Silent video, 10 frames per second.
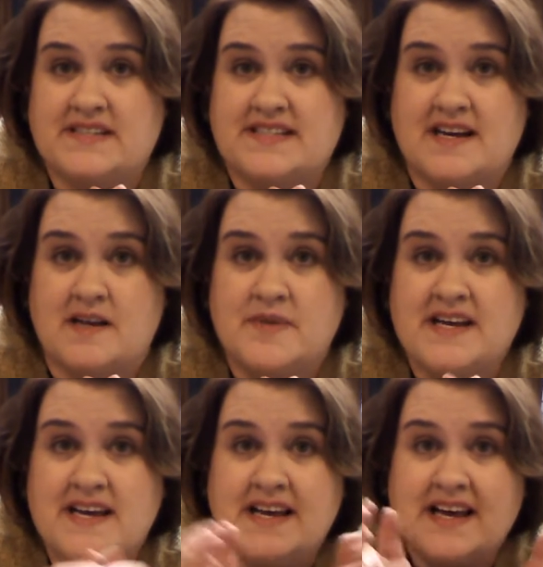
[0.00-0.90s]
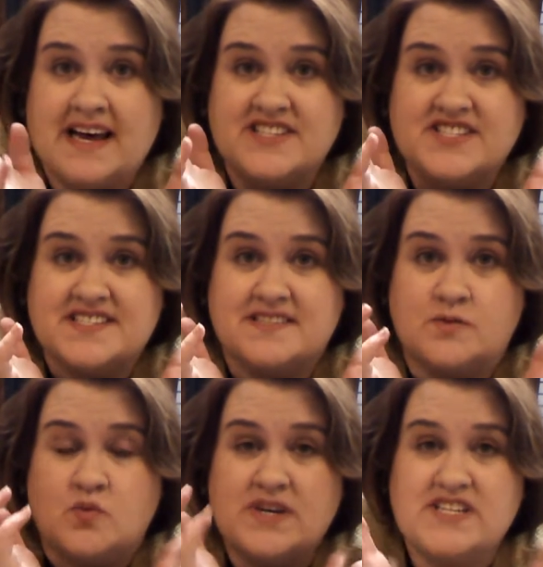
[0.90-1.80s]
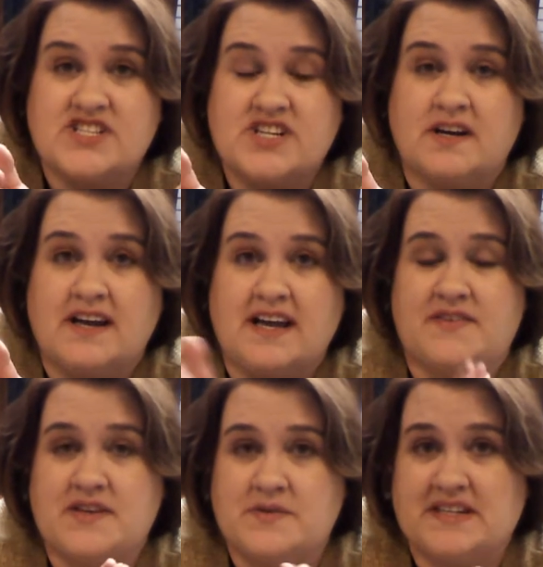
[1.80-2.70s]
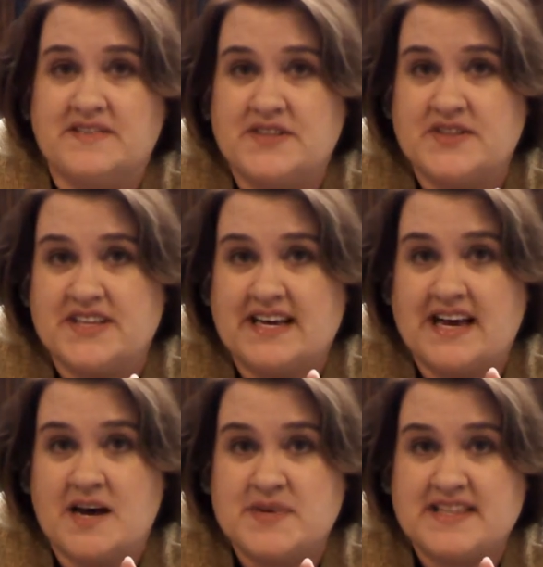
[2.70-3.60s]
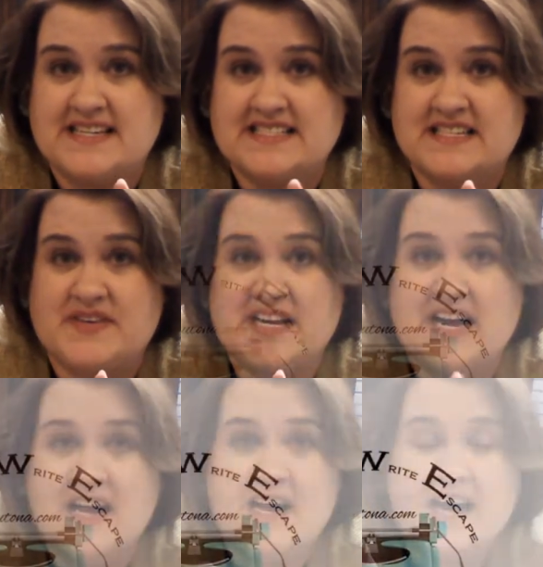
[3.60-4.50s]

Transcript: bit of time and just wish every one of you a happy Thanksgiving.